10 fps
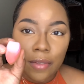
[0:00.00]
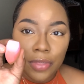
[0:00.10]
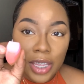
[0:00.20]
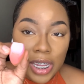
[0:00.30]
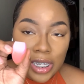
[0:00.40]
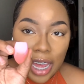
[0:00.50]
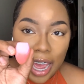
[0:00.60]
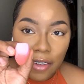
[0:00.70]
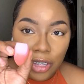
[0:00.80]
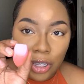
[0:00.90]
These
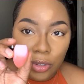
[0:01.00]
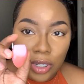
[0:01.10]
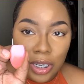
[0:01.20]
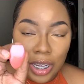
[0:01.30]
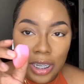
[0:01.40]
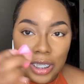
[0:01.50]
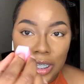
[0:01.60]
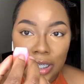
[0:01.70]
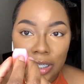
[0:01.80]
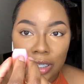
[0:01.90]
have the little slanted